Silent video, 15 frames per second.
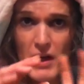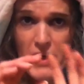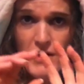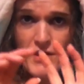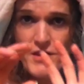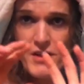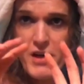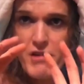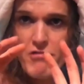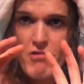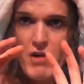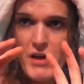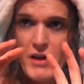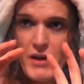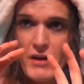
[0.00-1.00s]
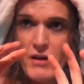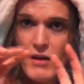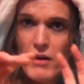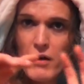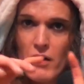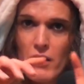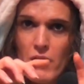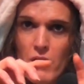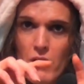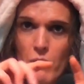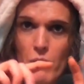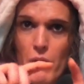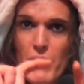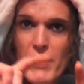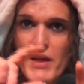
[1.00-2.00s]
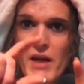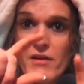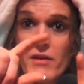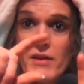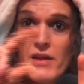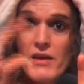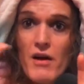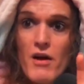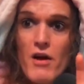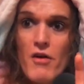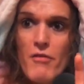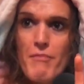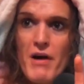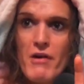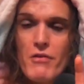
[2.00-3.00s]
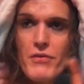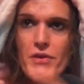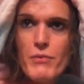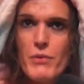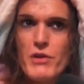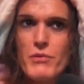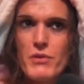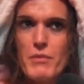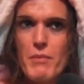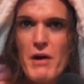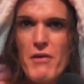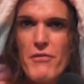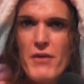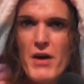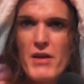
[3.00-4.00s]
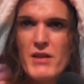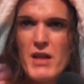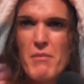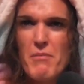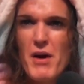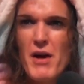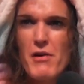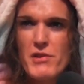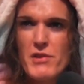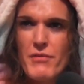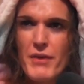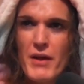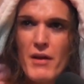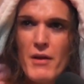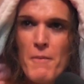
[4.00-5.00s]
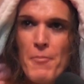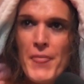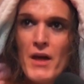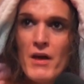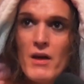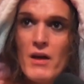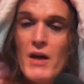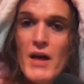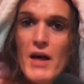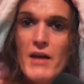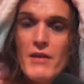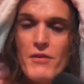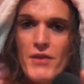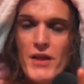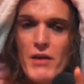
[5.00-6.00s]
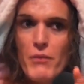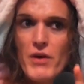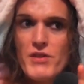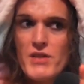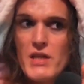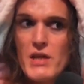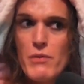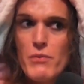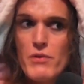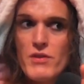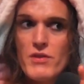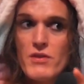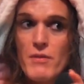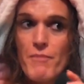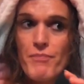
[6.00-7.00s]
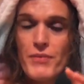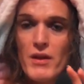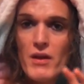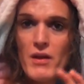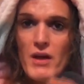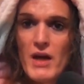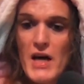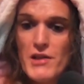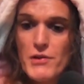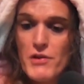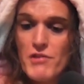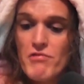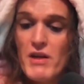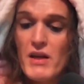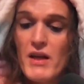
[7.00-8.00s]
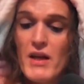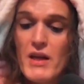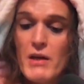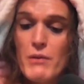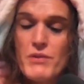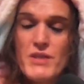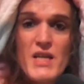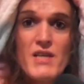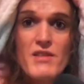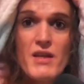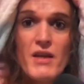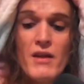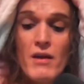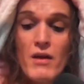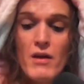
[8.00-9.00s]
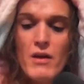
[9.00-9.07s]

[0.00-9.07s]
And I started running. Well, in the end, I did a half marathon, which was about 13 miles, I think. And the thing was, as I was running it was easy.